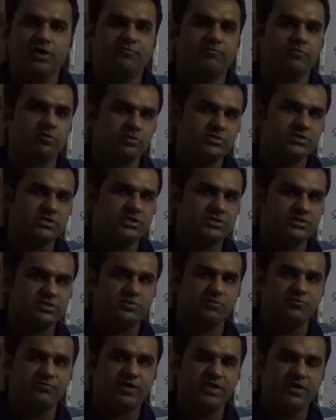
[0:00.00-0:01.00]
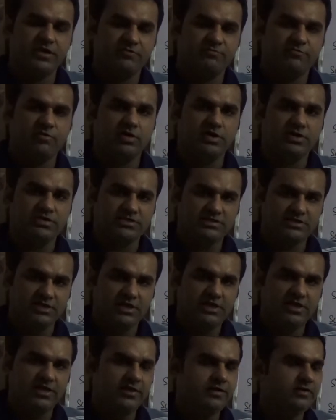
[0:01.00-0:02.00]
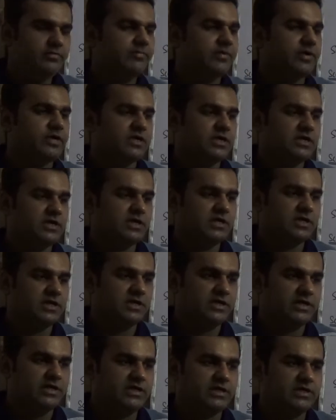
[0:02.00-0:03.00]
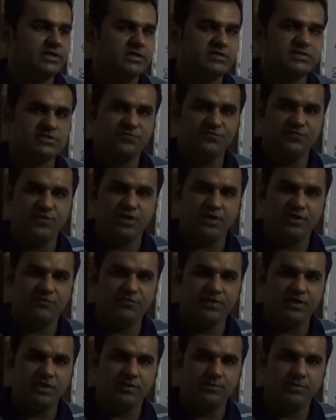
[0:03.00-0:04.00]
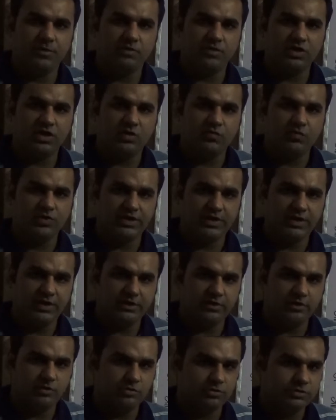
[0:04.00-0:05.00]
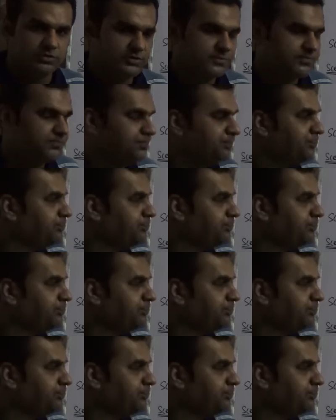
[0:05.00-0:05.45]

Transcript: Of course the risk of credit default is still here, but uh, this time we are covering about equity linked notes.